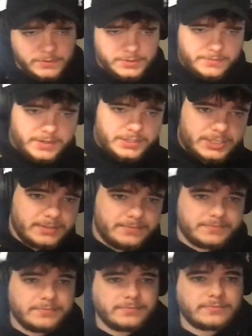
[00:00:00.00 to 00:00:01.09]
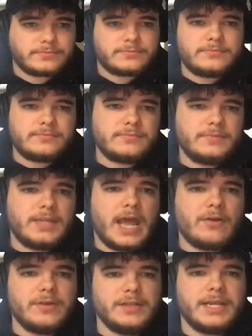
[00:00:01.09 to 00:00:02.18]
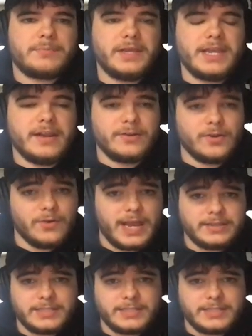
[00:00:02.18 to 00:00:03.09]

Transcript: Vucevic. I don't really like playing Aaron Gordon